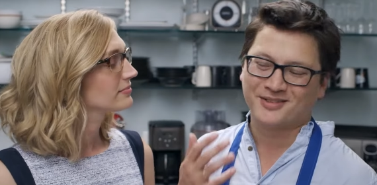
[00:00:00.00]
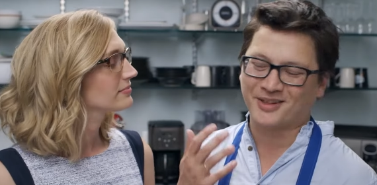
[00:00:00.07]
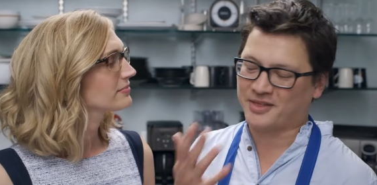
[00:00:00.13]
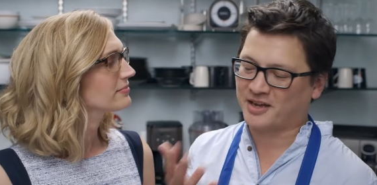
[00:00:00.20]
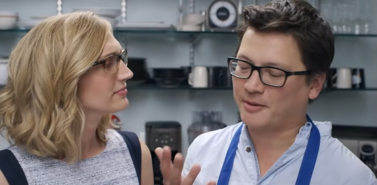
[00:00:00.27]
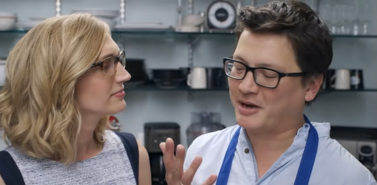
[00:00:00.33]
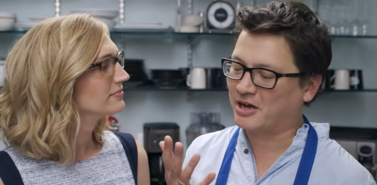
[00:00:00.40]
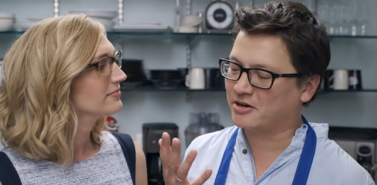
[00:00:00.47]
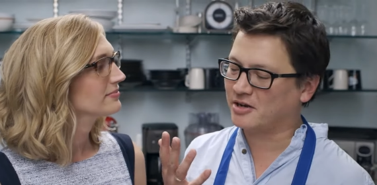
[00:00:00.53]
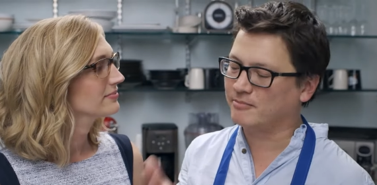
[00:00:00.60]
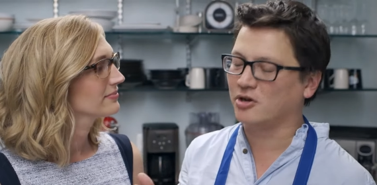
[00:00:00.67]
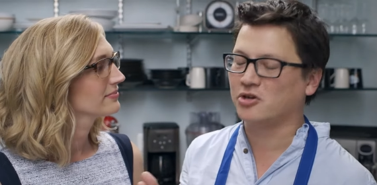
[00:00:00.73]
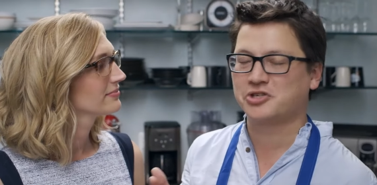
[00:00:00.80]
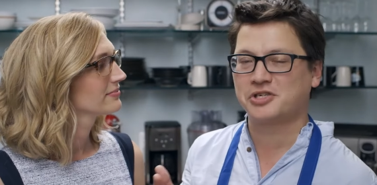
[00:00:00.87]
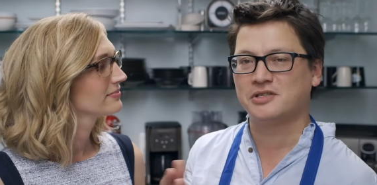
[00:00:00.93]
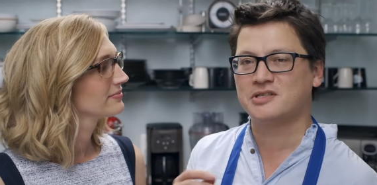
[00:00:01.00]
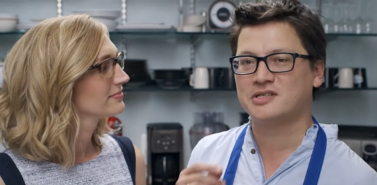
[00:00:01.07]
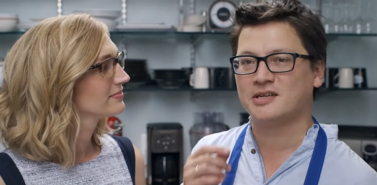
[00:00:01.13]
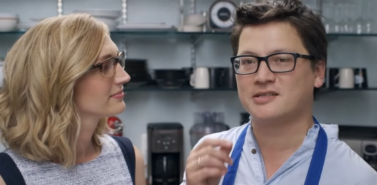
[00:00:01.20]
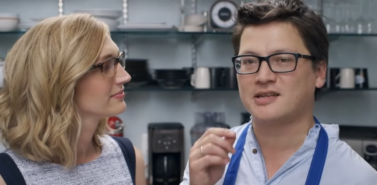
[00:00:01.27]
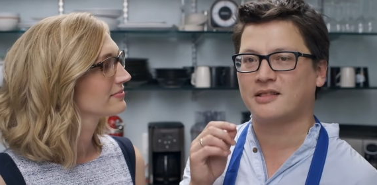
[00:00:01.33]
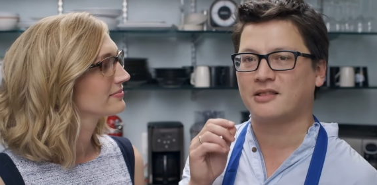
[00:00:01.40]
Speaker 1: The thing about emulsions
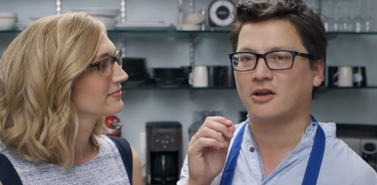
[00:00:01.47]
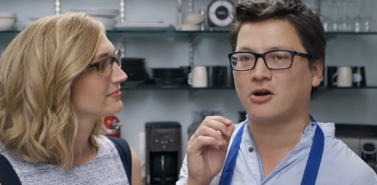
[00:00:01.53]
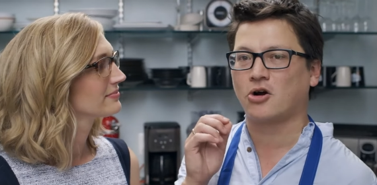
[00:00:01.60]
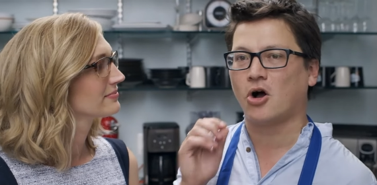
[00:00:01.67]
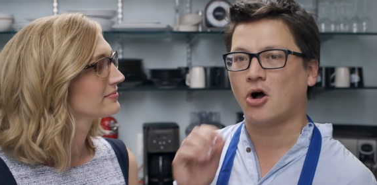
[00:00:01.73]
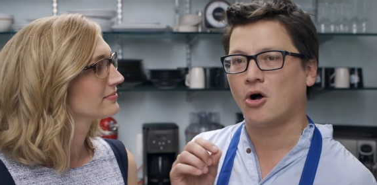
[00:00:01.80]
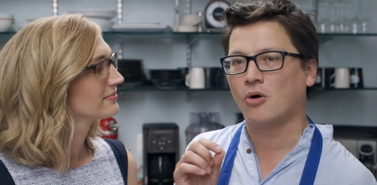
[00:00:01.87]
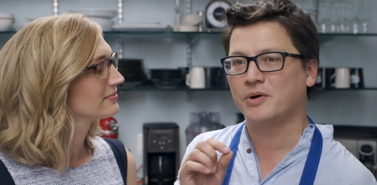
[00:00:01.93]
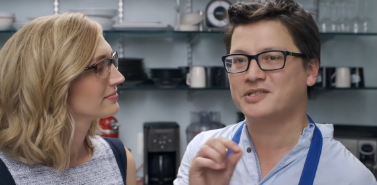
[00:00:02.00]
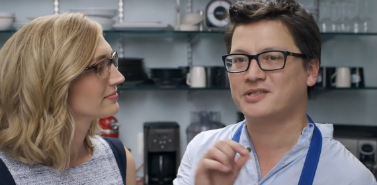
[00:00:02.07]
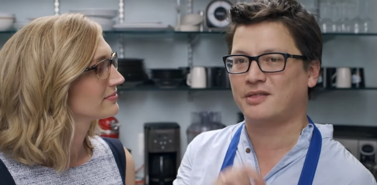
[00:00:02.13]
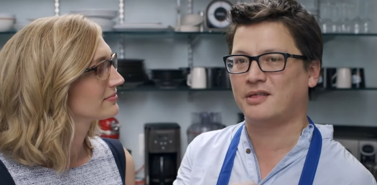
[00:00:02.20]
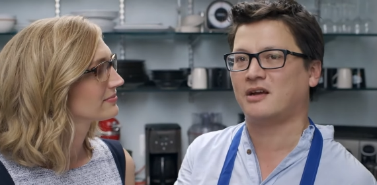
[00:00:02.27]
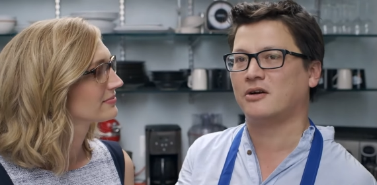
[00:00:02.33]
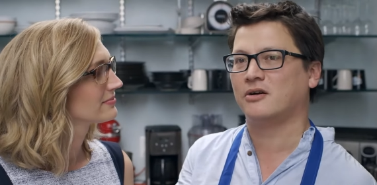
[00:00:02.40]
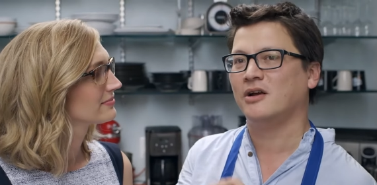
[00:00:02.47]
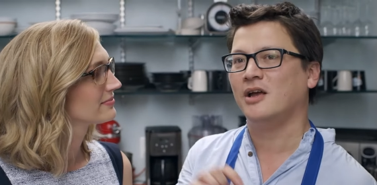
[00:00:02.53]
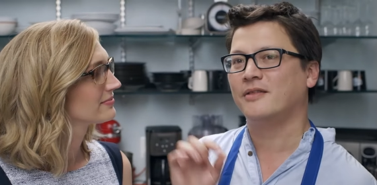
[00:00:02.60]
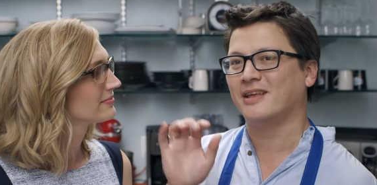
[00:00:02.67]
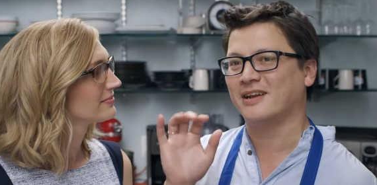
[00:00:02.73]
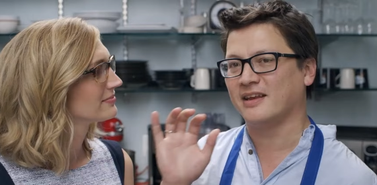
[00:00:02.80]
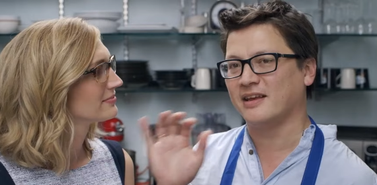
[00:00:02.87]
is that they are always thicker
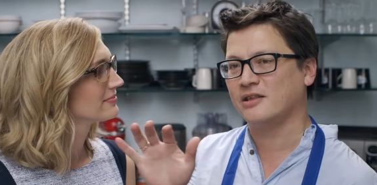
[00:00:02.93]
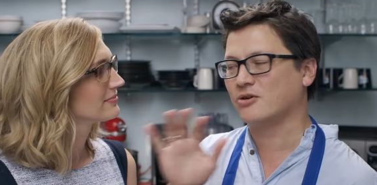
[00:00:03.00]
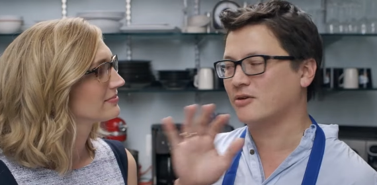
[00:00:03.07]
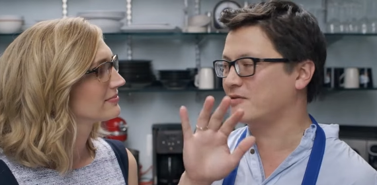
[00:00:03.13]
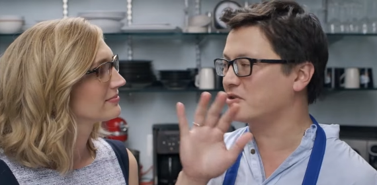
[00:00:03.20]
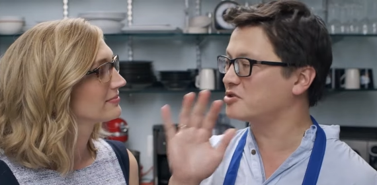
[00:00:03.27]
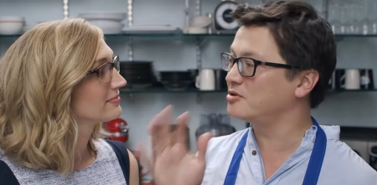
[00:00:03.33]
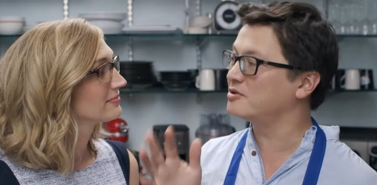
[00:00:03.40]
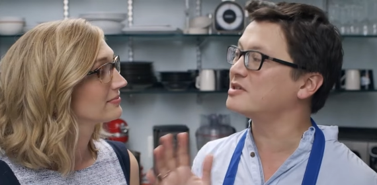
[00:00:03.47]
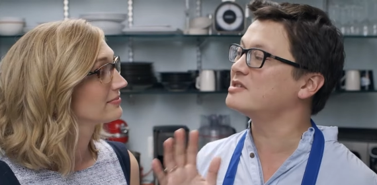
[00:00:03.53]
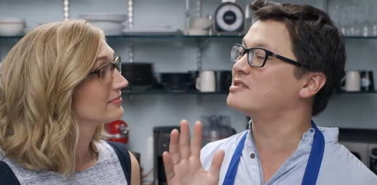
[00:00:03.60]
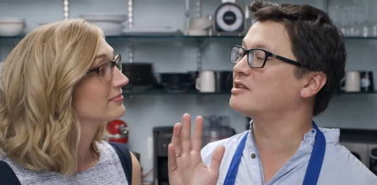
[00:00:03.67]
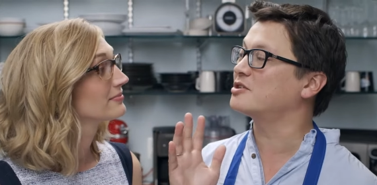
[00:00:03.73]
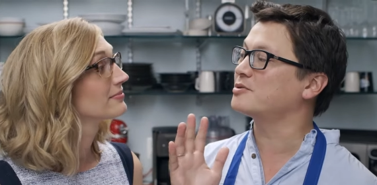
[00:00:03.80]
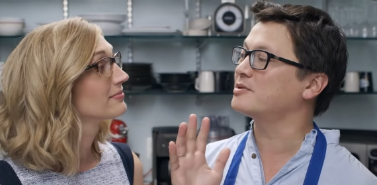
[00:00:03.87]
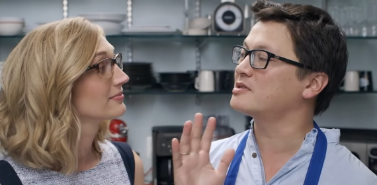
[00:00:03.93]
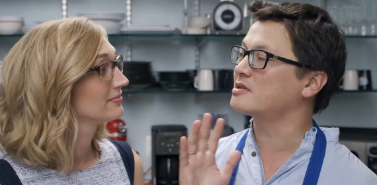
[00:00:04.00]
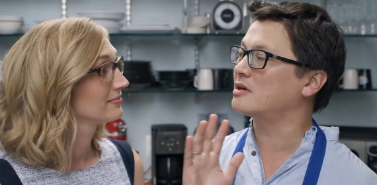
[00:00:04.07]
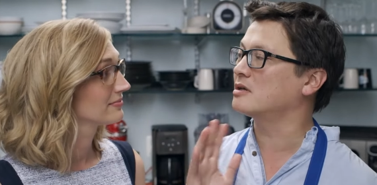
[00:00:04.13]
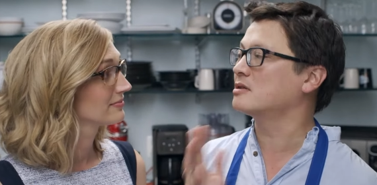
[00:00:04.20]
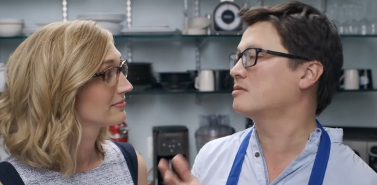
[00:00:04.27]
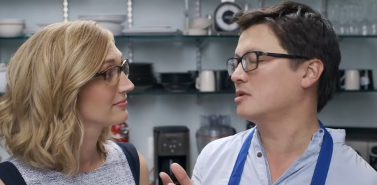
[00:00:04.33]
than either of their two constituents
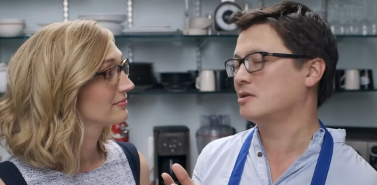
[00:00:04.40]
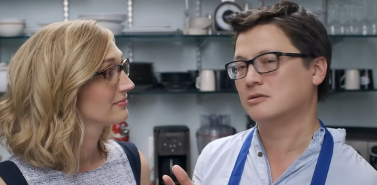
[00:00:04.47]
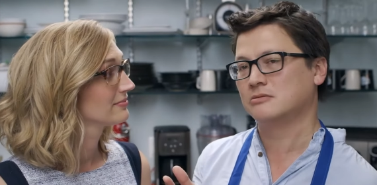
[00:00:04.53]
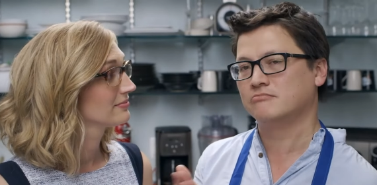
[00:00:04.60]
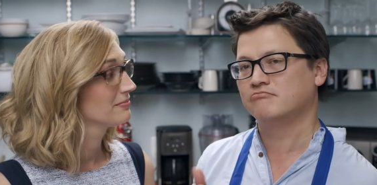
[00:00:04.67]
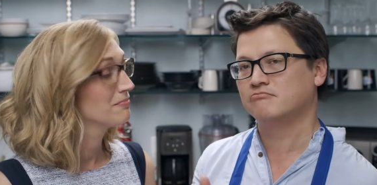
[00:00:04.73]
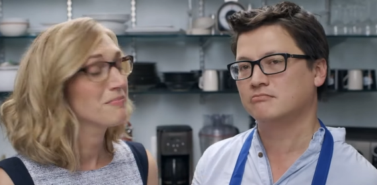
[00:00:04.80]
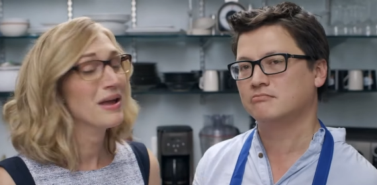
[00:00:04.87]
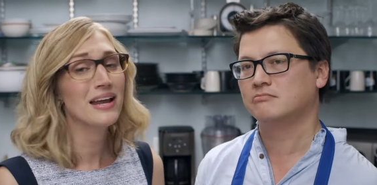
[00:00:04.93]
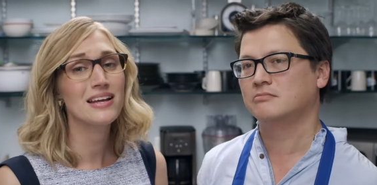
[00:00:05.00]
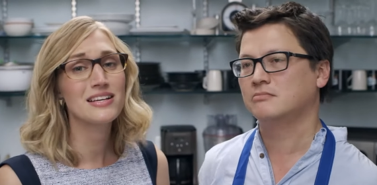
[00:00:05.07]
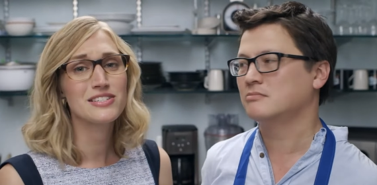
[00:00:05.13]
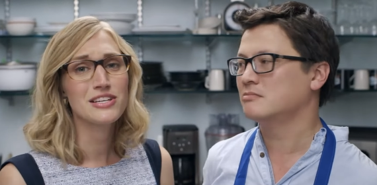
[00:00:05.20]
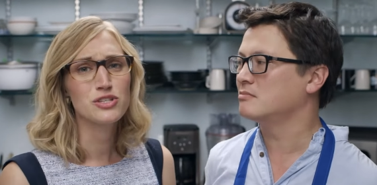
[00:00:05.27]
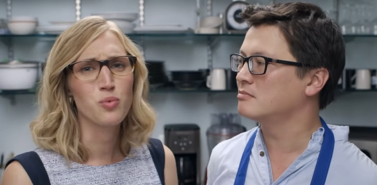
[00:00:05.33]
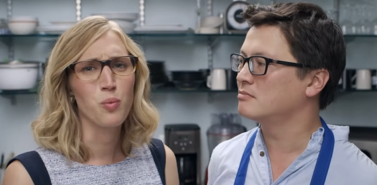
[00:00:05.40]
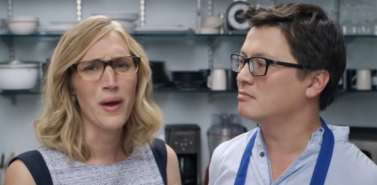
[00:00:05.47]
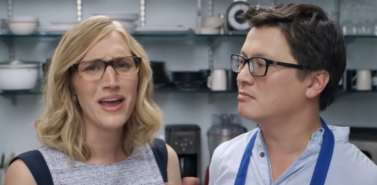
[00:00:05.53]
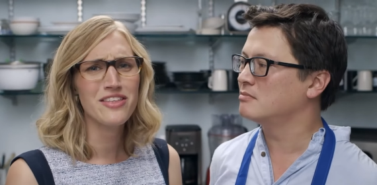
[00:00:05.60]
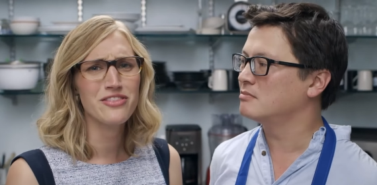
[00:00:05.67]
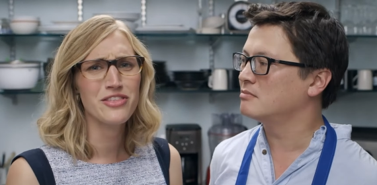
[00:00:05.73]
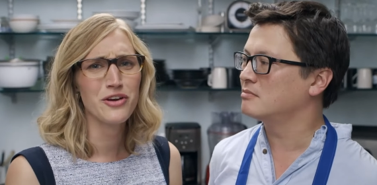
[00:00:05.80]
on their own.
Speaker 2: Mayonnaise is
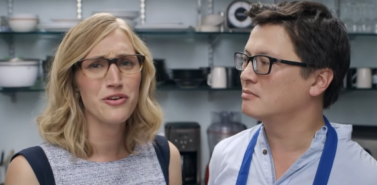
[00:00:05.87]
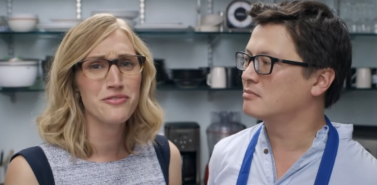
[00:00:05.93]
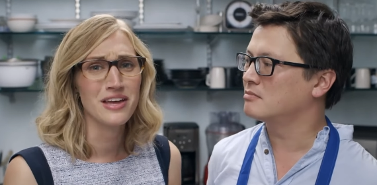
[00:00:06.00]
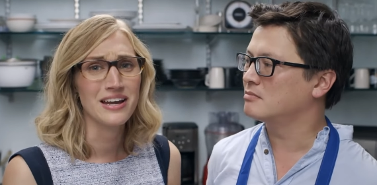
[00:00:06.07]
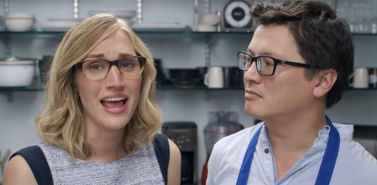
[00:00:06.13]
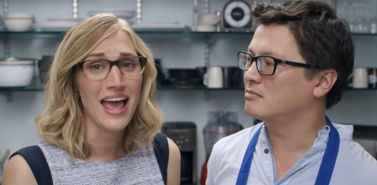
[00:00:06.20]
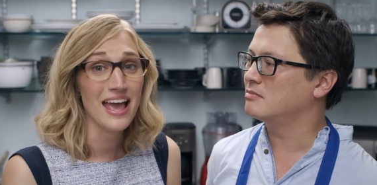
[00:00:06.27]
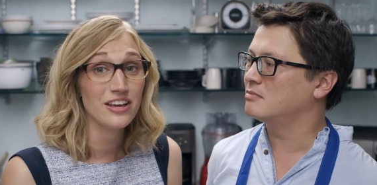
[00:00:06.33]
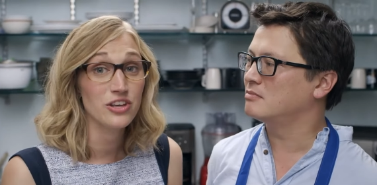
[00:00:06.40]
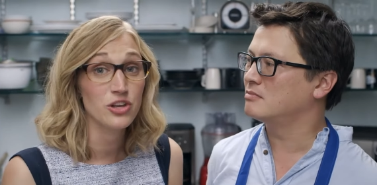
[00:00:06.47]
way thicker than egg